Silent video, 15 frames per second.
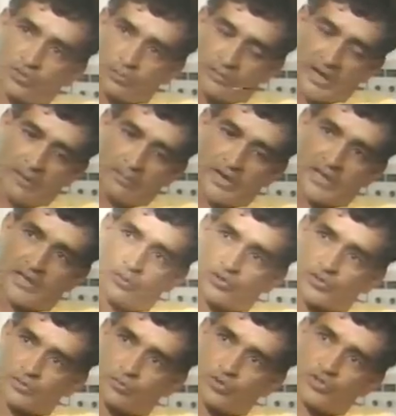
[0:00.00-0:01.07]
And to my mind, that
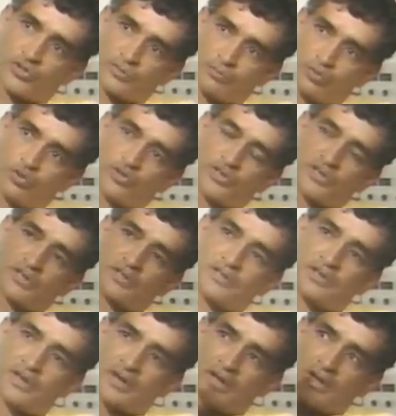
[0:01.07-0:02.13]
was the most
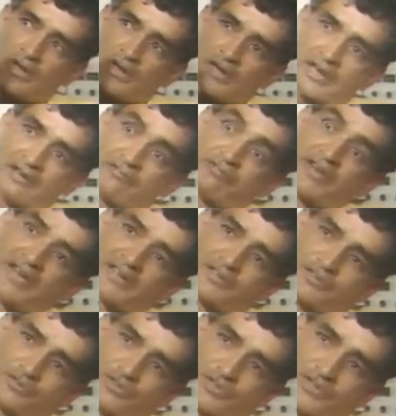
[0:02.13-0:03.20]
important
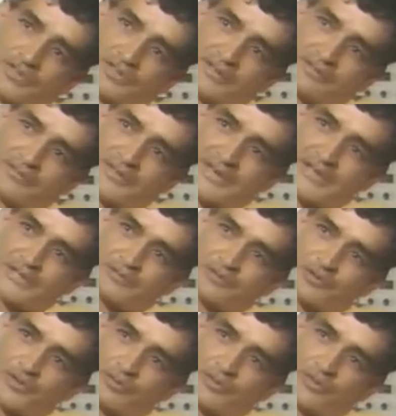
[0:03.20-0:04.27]
effect, you see, of the heads
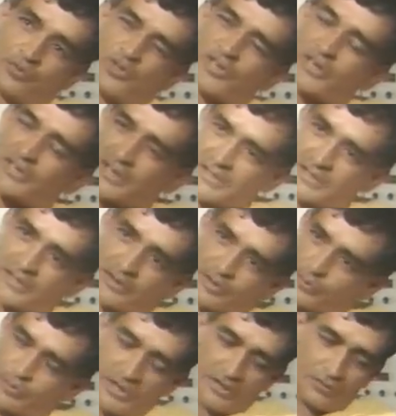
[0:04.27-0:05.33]
of agreement, which, as I
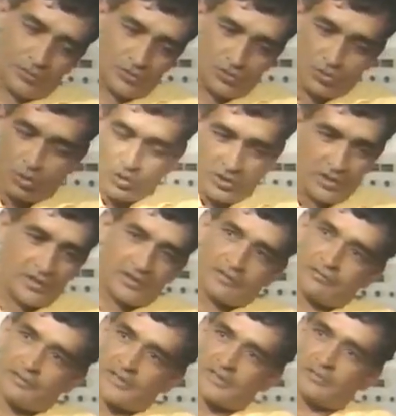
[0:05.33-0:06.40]
repeat, was totally
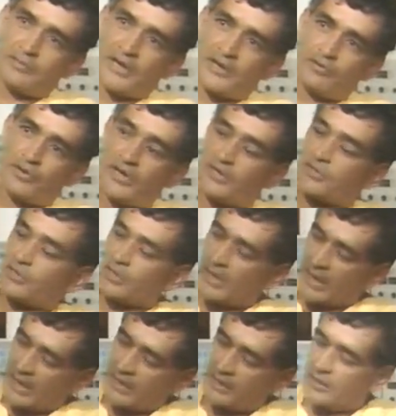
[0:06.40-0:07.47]
unaffected by the riots,
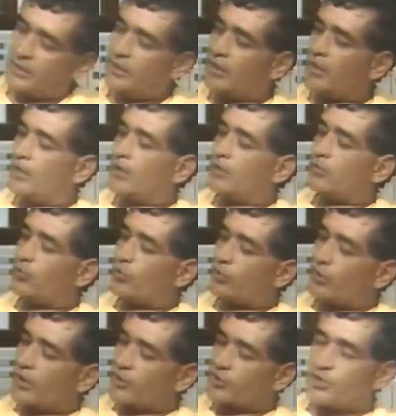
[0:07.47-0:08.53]
i.e.
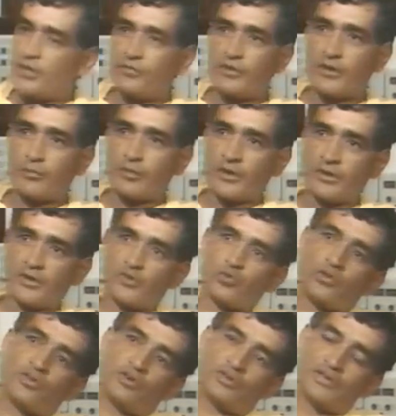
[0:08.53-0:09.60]
we'll achieve
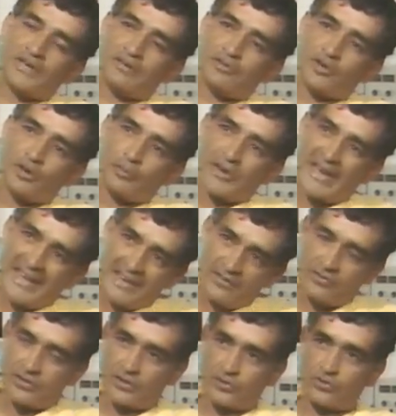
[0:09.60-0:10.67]
independence without giving up
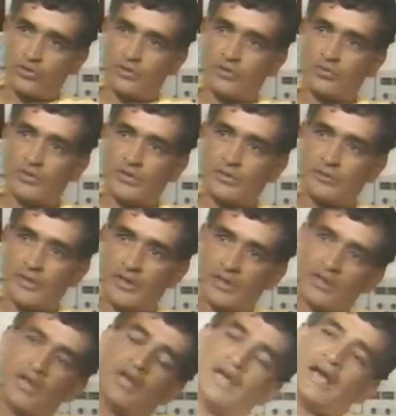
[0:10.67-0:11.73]
anything at all to
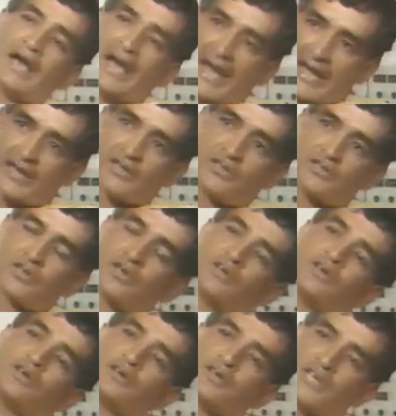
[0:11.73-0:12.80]
Guatemala and
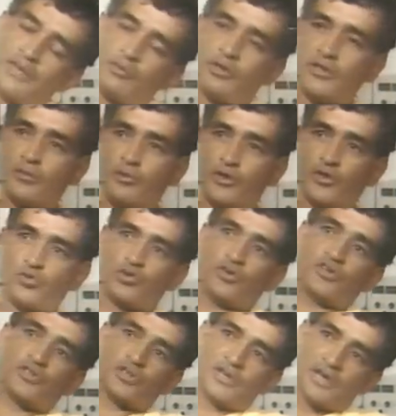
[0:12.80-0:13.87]
keeping the British
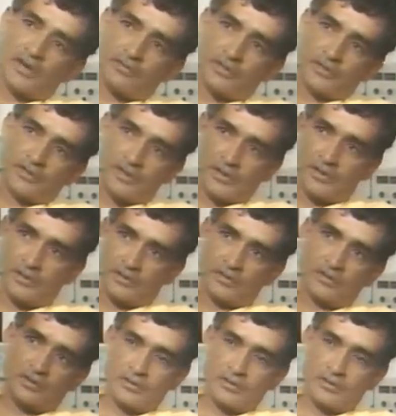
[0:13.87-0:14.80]
with us and having their